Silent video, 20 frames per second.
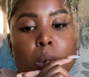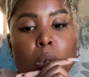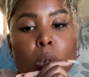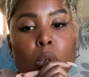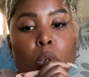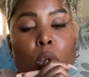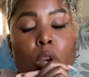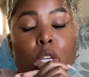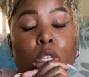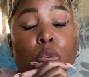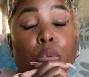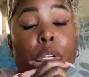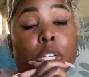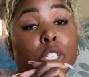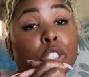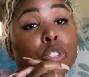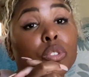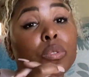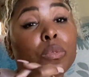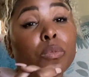2020,
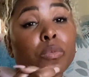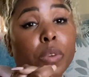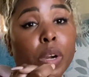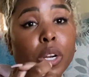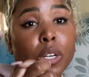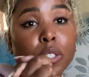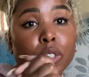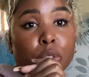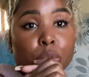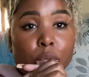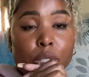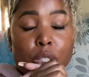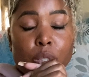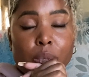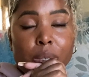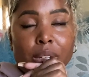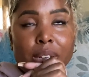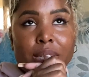June 1st, 2020